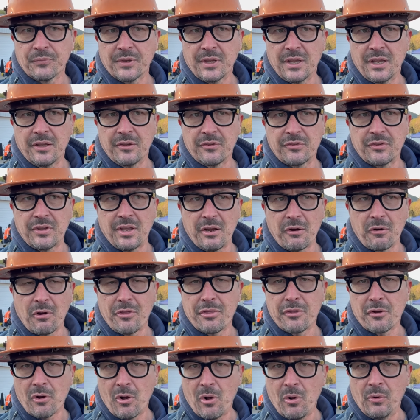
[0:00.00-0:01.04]
is here on
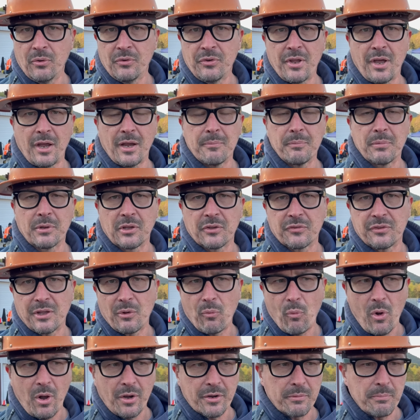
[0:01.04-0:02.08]
their own dime because they
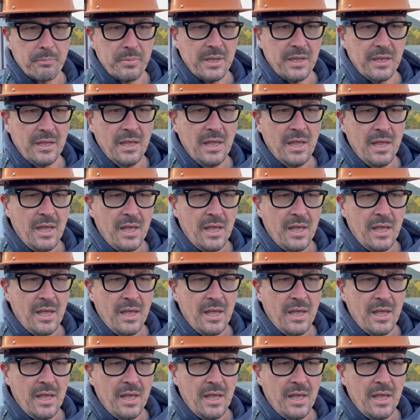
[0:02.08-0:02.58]
want to be,